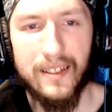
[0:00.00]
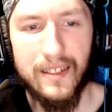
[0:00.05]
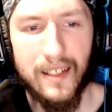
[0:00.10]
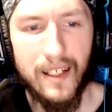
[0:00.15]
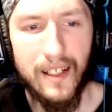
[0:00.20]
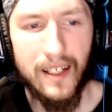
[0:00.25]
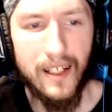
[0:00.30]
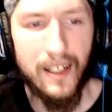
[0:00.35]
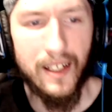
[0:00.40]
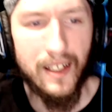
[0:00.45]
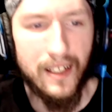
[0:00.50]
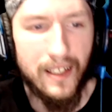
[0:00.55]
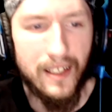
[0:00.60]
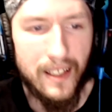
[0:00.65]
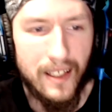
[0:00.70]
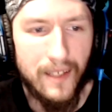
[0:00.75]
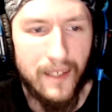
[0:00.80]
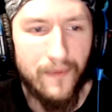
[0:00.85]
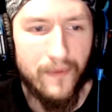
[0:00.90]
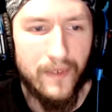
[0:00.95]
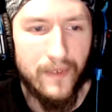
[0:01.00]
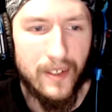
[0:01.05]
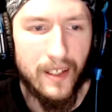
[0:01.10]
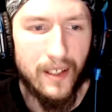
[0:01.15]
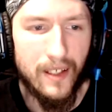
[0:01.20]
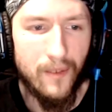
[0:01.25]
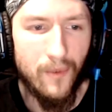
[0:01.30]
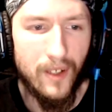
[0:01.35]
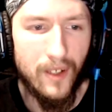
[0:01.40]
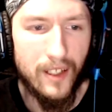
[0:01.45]
uh, if
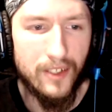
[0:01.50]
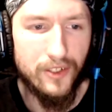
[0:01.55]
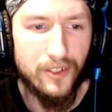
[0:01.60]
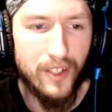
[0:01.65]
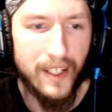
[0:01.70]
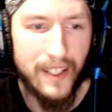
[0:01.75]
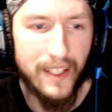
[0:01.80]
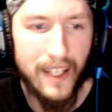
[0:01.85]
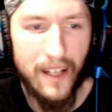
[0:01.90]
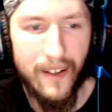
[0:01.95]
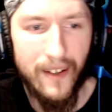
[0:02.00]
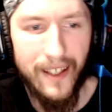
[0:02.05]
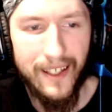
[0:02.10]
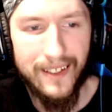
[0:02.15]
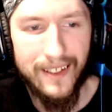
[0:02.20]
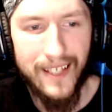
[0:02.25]
you want to check out any